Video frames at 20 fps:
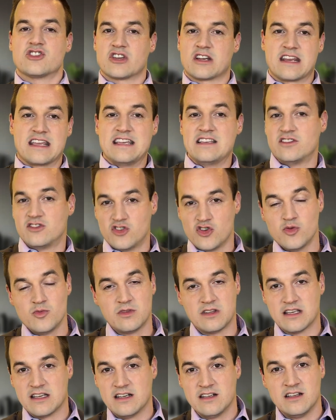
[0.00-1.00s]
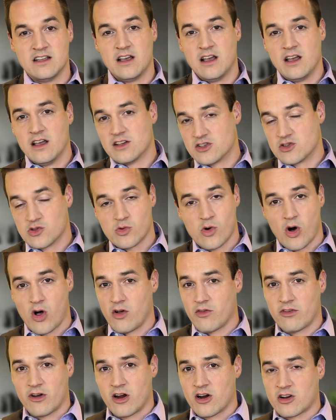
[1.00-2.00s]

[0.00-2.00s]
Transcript: And he zooms in to all of our